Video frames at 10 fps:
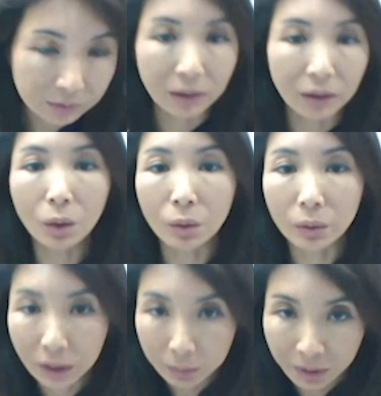and say, oh,
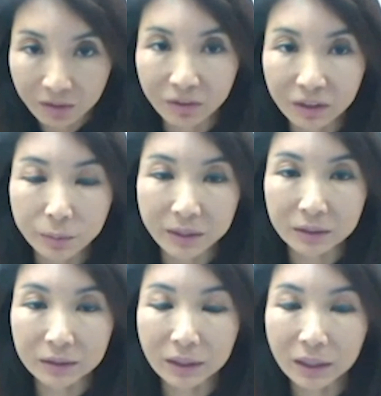okay, my investment
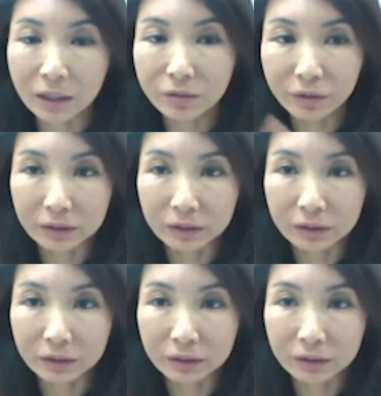is safe.